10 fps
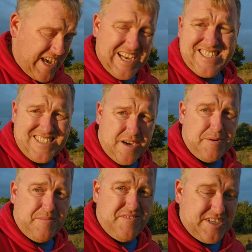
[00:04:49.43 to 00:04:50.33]
as you can tell
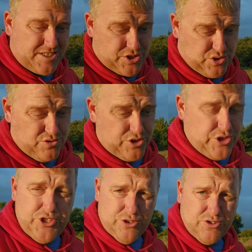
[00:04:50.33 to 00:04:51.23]
by my face, the sun's
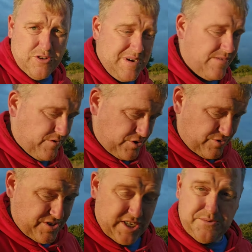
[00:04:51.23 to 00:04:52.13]
just come out for a
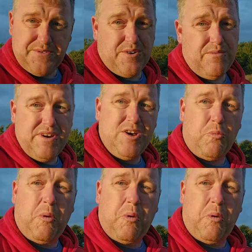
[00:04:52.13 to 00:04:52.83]
sunset, so we've come for a little